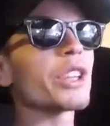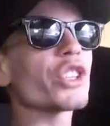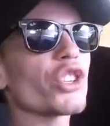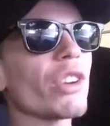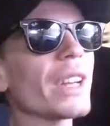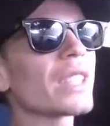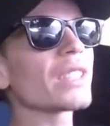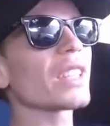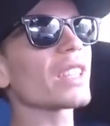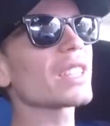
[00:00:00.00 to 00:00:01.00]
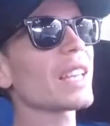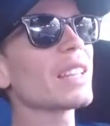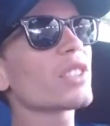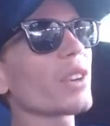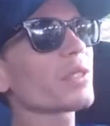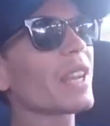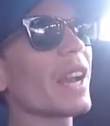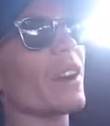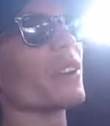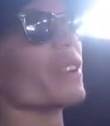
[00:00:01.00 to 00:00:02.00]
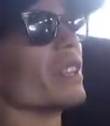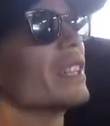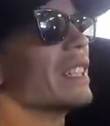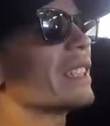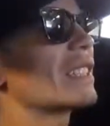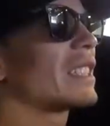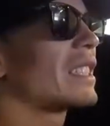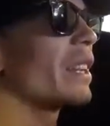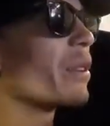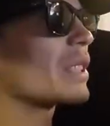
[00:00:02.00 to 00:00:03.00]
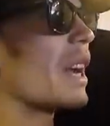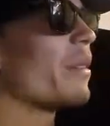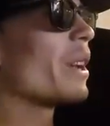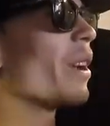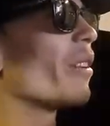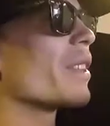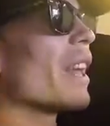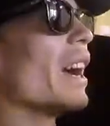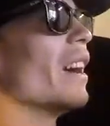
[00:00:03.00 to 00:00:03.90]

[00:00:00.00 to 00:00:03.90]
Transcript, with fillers: I'm going straight into the center of town to see what's happening over